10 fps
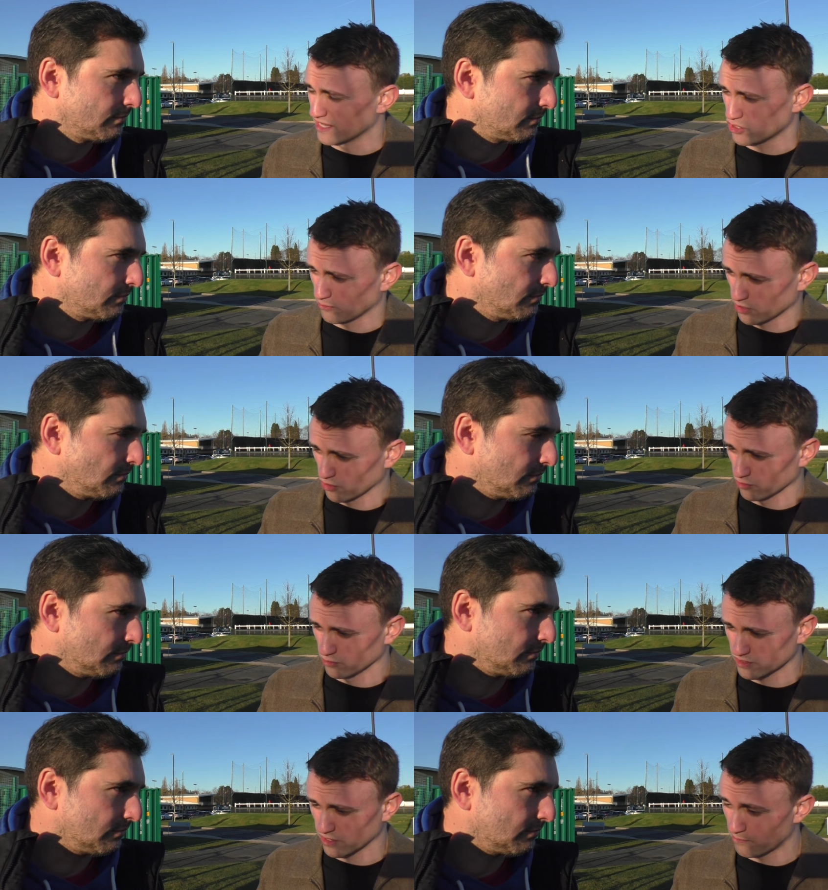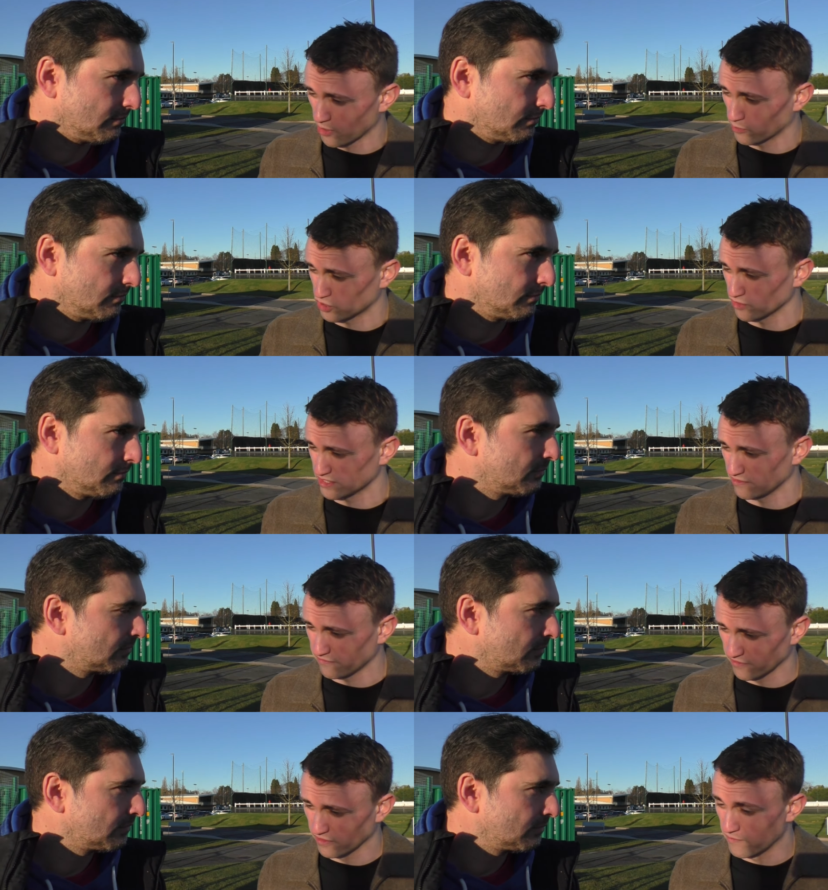Speaker 1: and Tommy Doyle. Mm. So a big opportunity
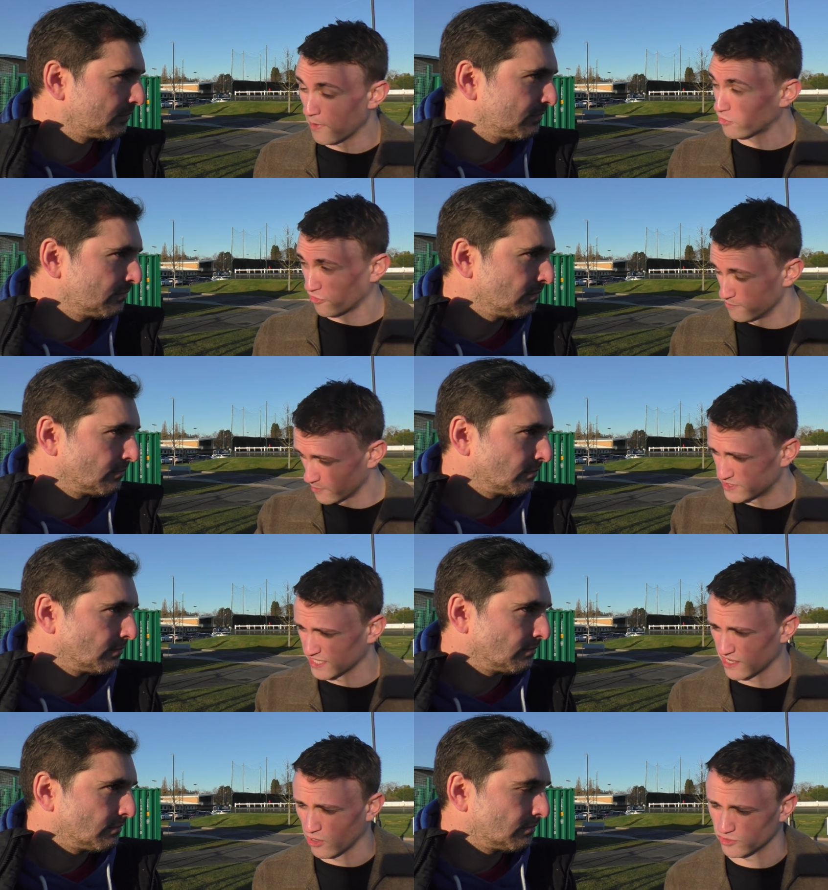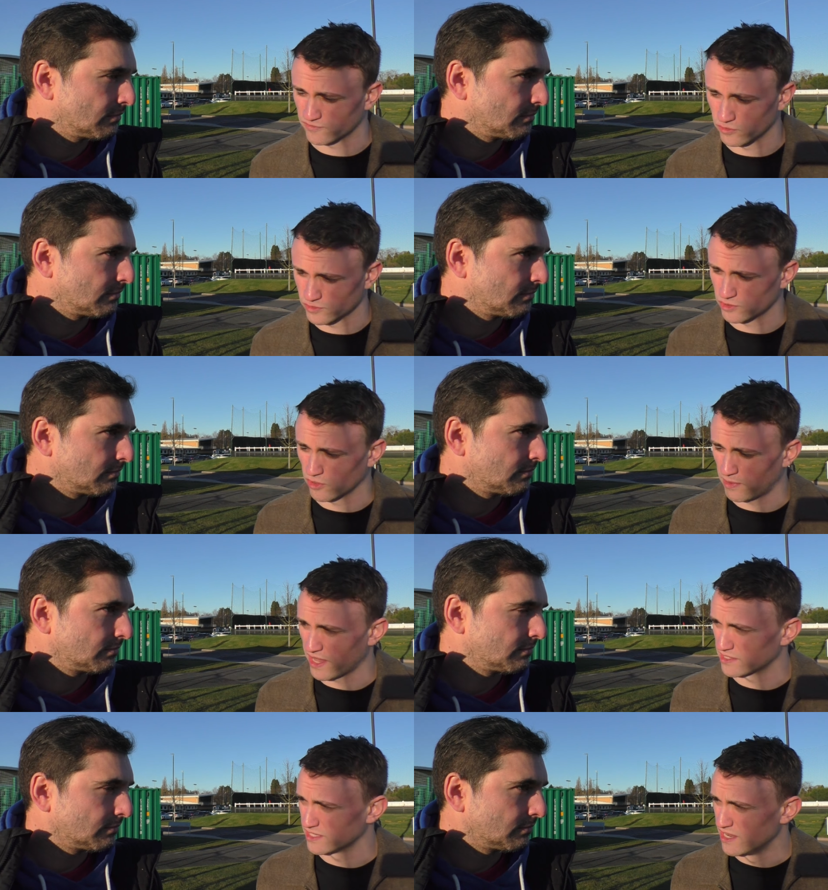for, for both of them, but particularly Hodge, of course, who's not
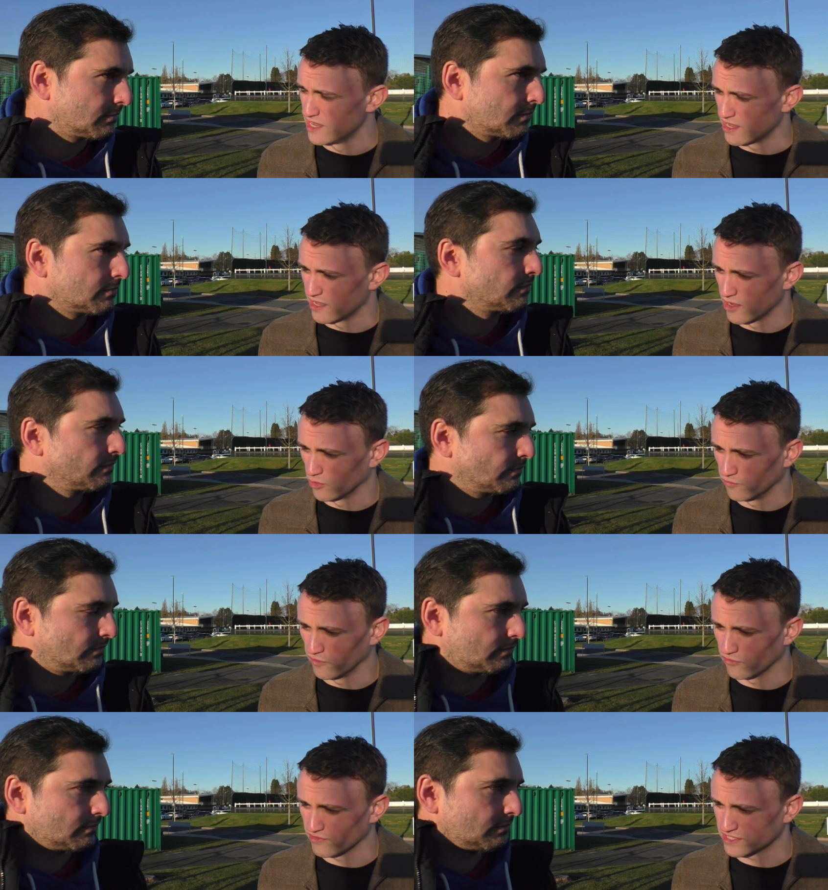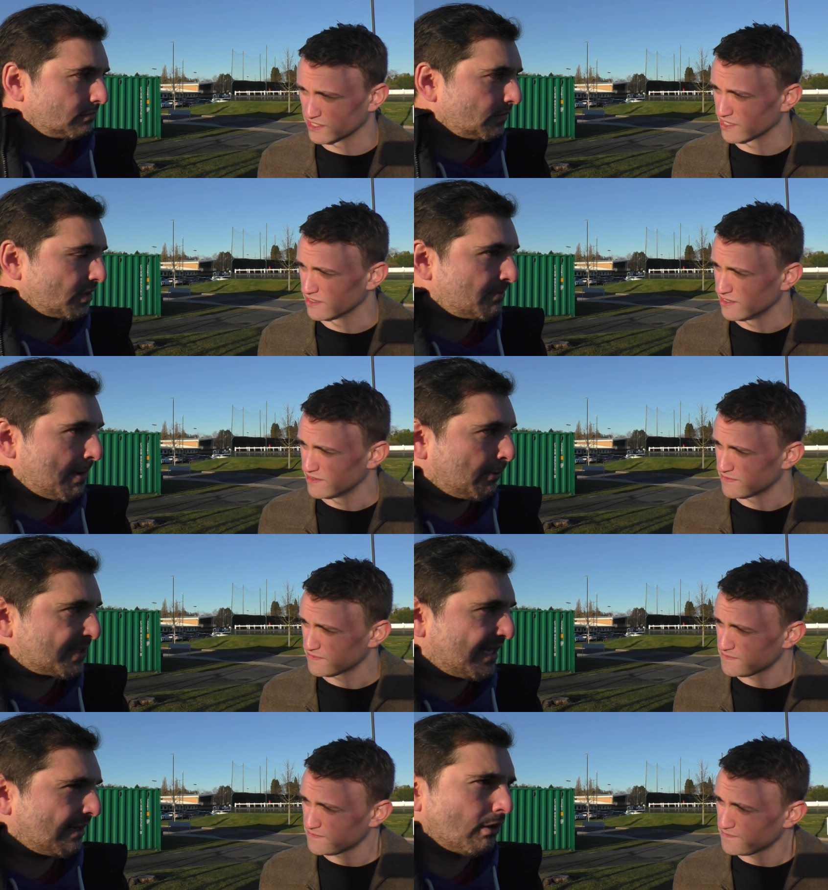played uh, an awful lot recently.
Speaker 2: Some people
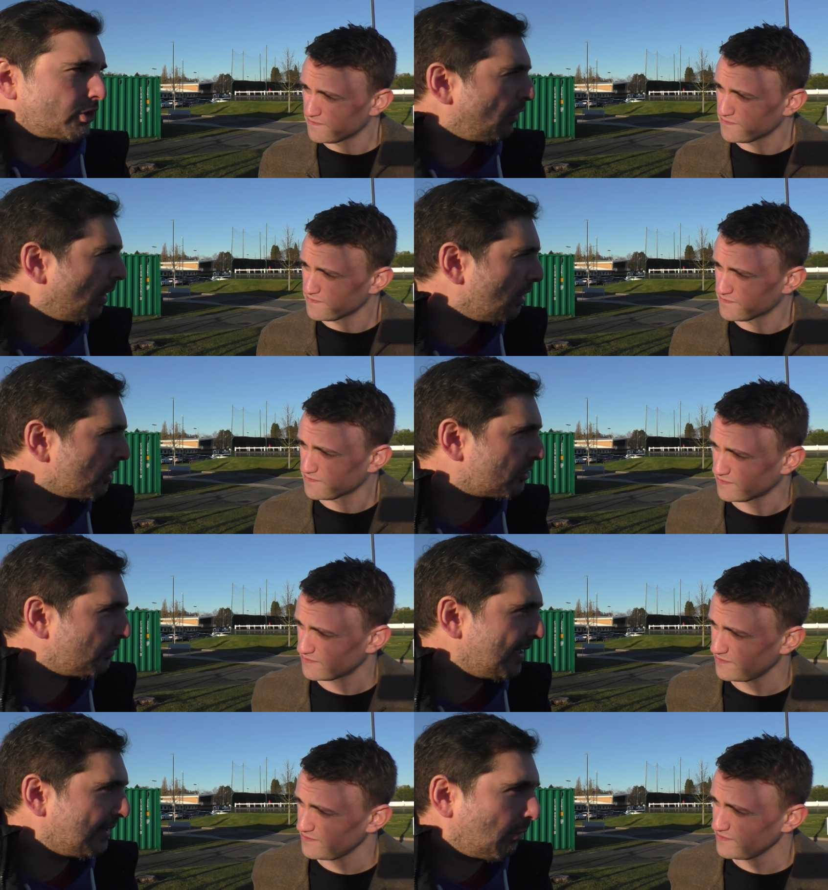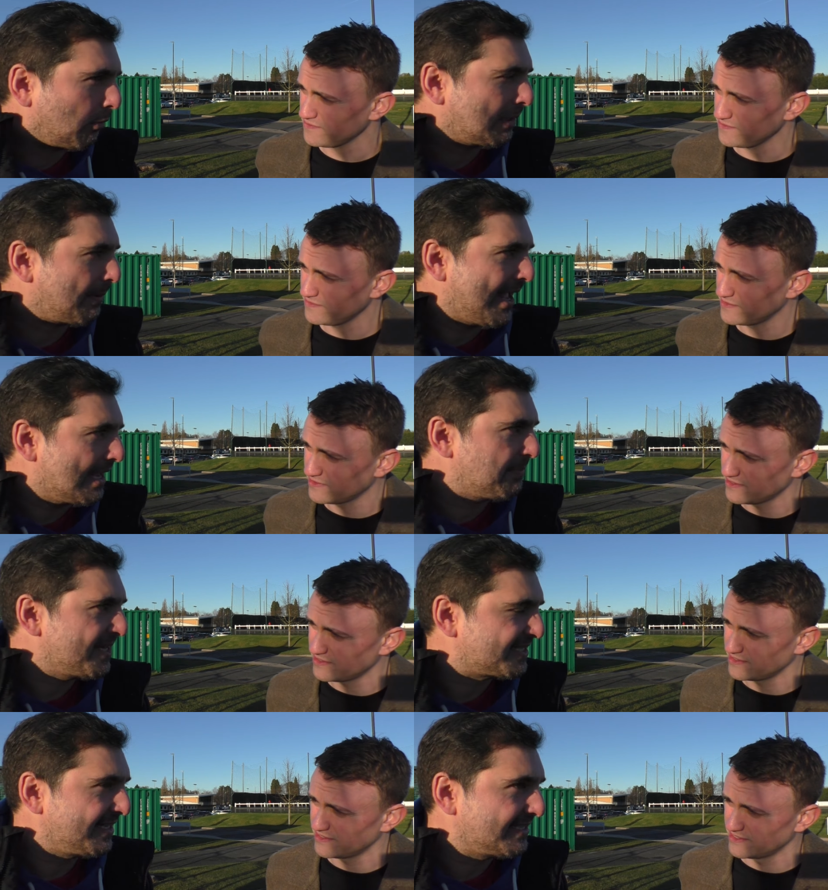will say, oh, Joe Hodge, really? Well, what about A,
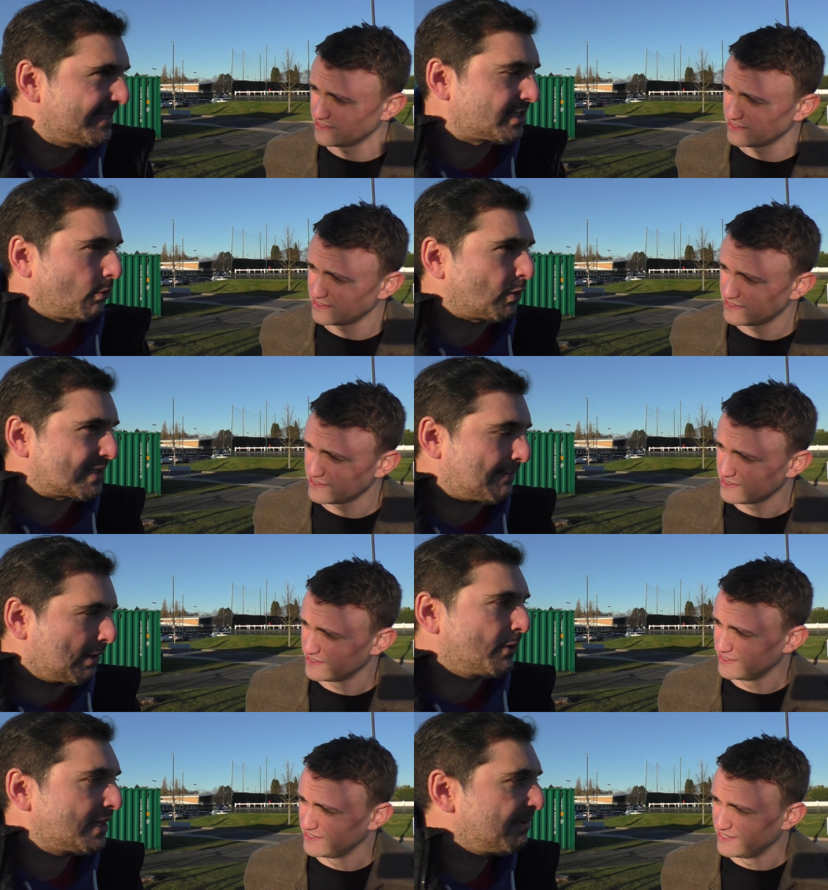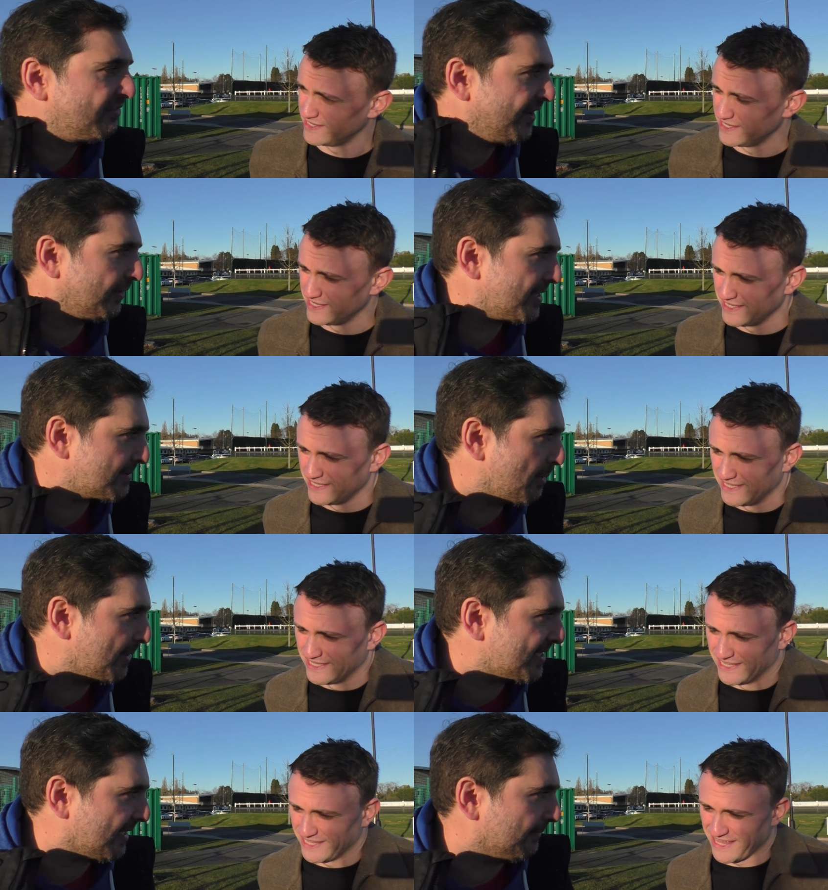B, C, and D? So what's happening with the midfield at this
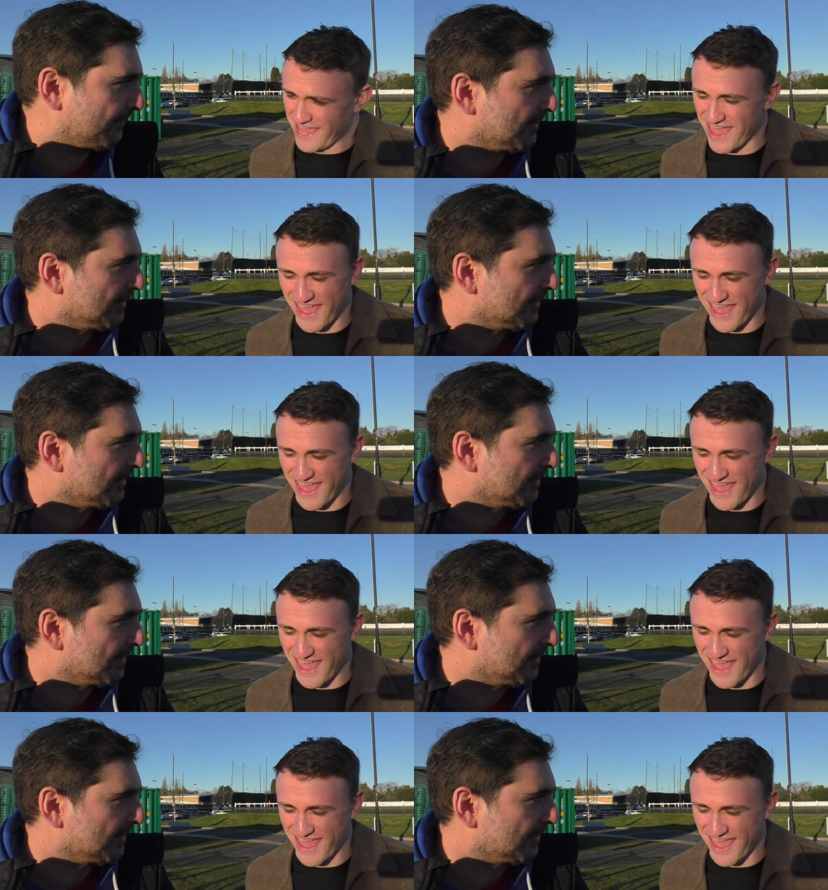moment in time?